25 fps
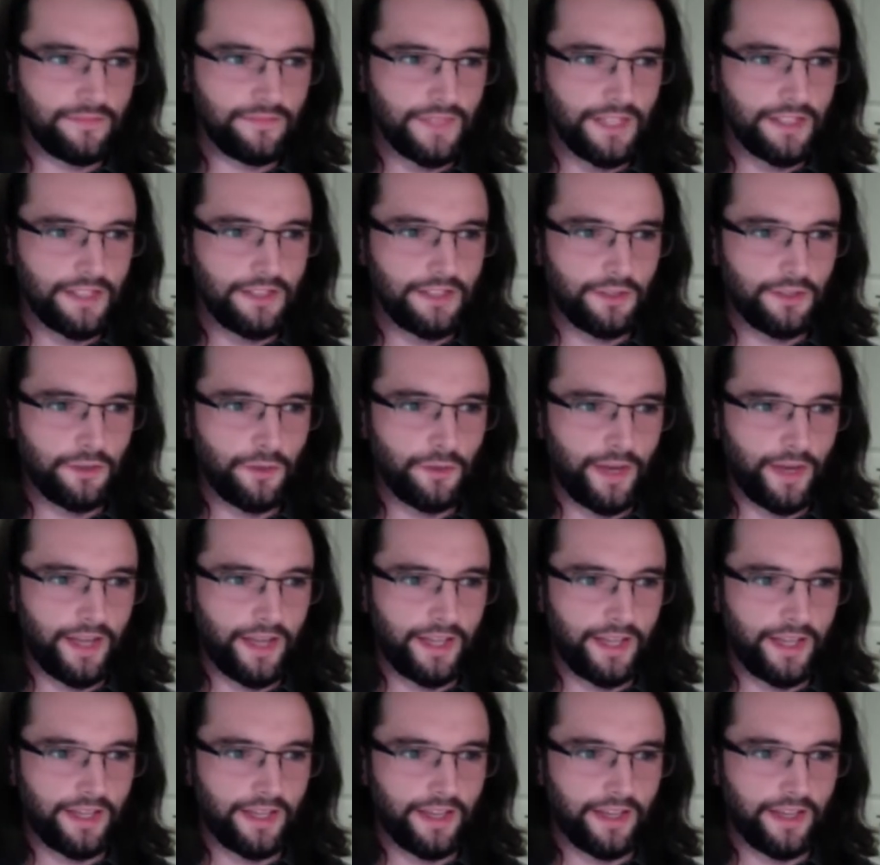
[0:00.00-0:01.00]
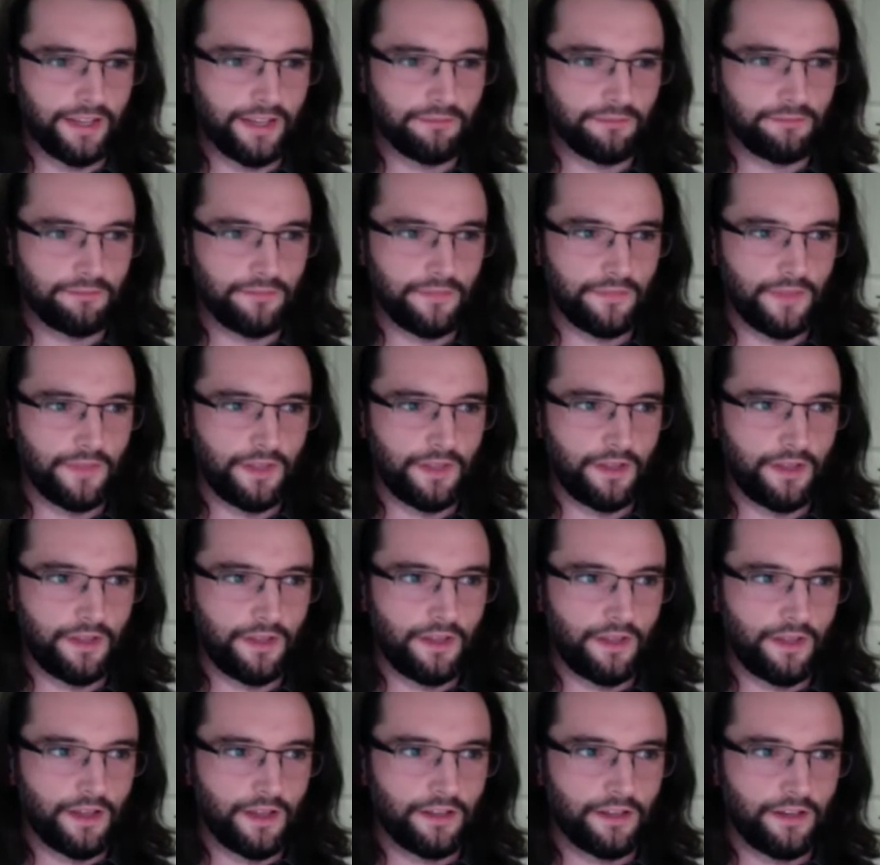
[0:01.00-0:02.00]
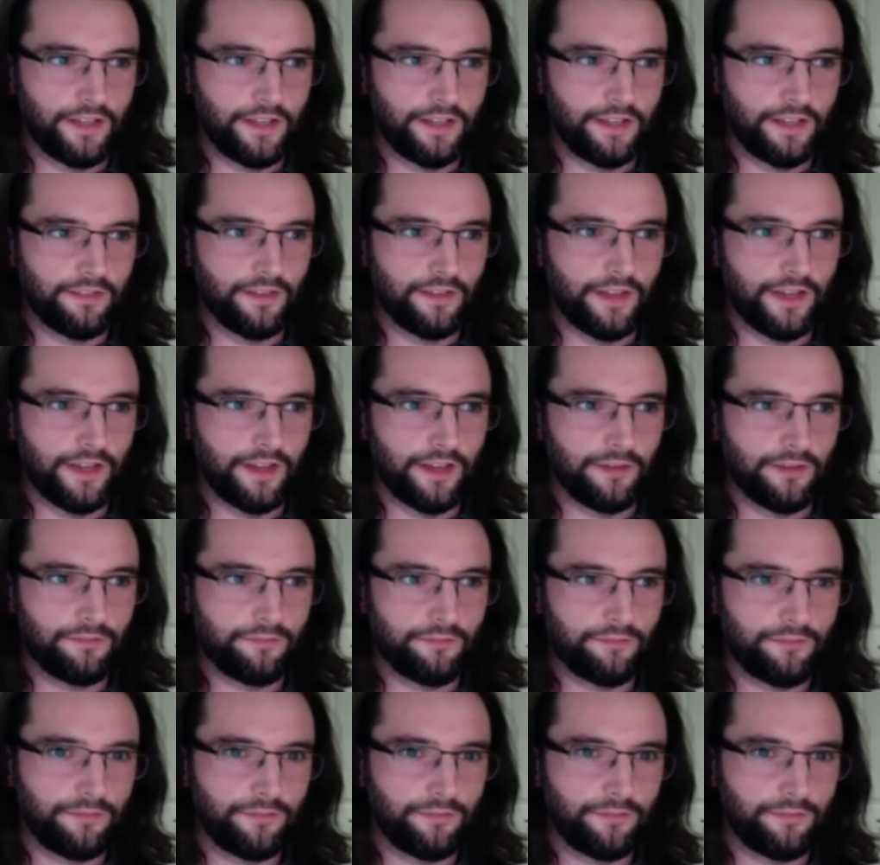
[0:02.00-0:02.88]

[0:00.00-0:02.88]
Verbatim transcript: do a kind of a,